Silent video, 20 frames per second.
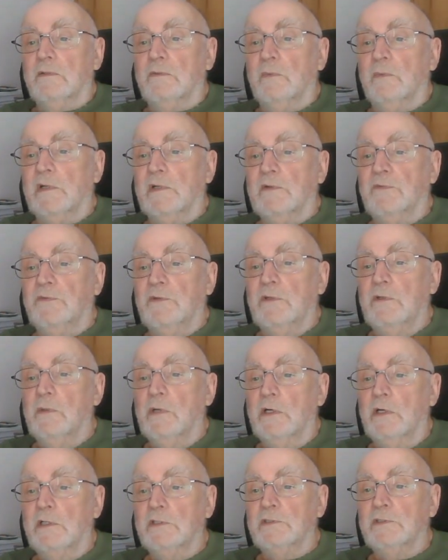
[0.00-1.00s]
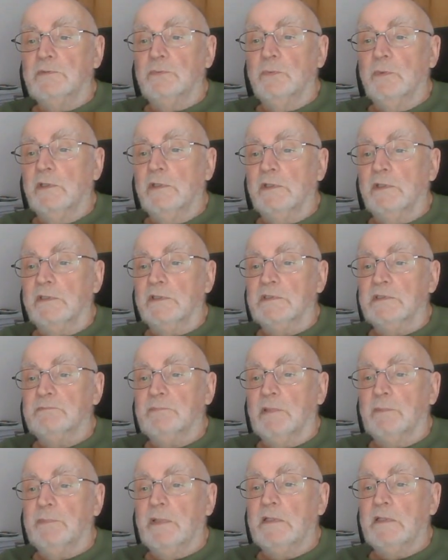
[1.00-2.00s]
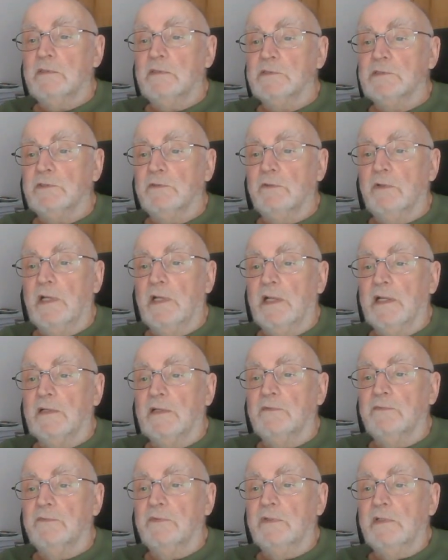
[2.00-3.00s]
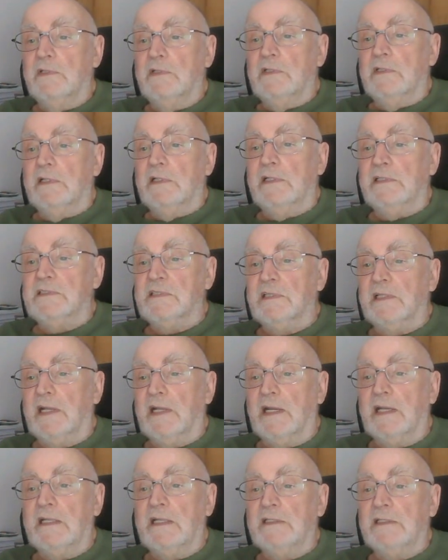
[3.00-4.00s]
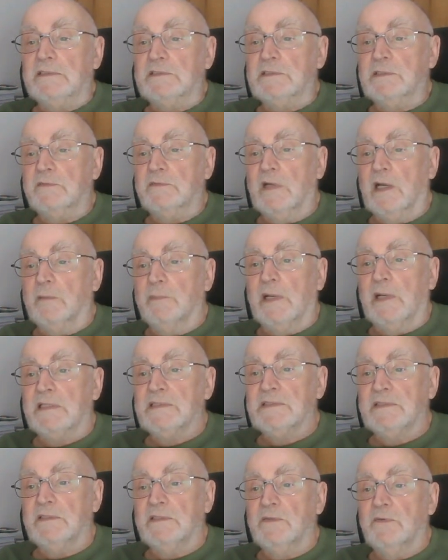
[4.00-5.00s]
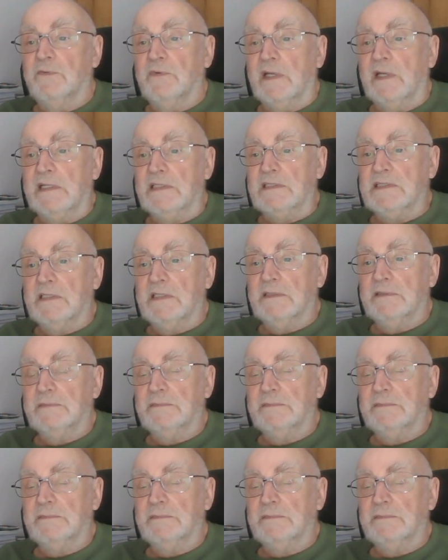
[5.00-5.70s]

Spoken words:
when a few harsh words propelled your life into the hands of haphazard fate.